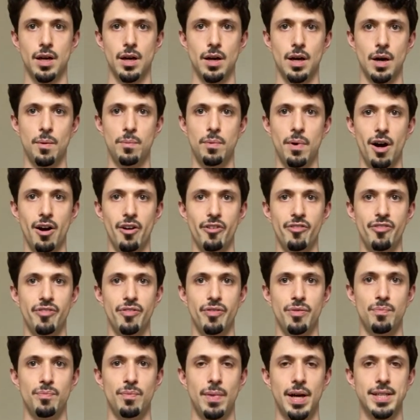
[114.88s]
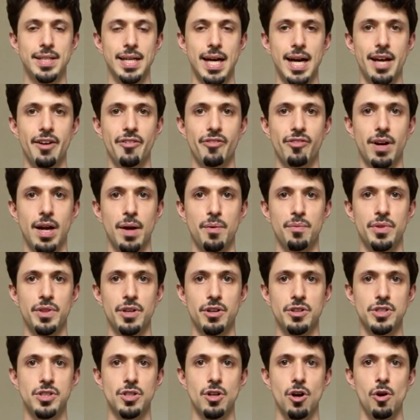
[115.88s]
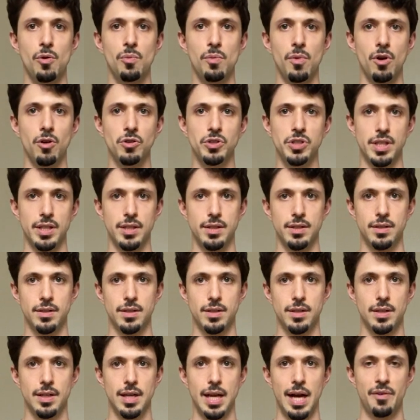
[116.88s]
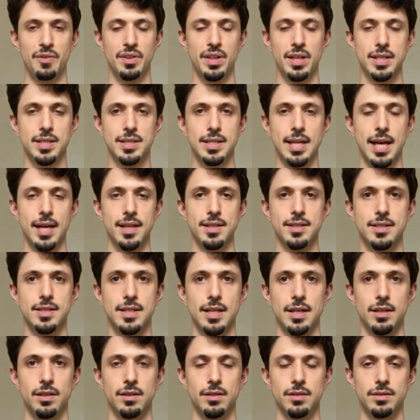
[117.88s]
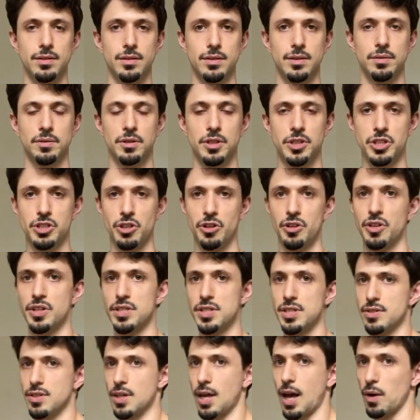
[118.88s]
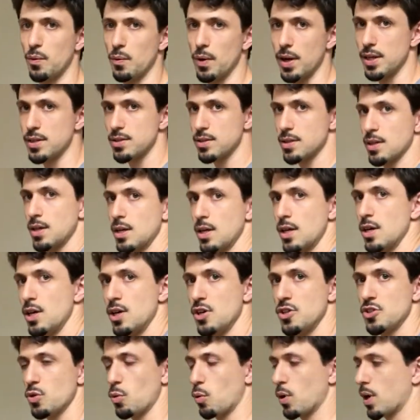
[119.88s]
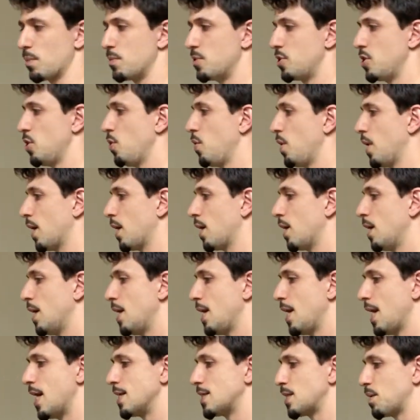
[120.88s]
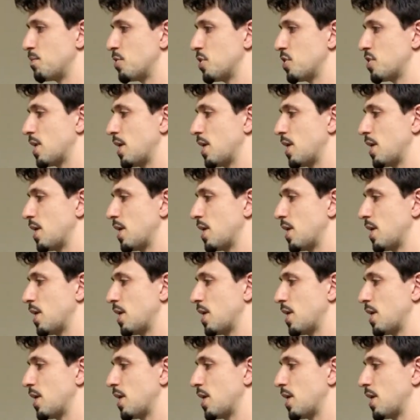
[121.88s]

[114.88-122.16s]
Above my diaphragm, there's no motion. Everything's staying still. I'm going to show you this sideways. So what I'm doing is I'm just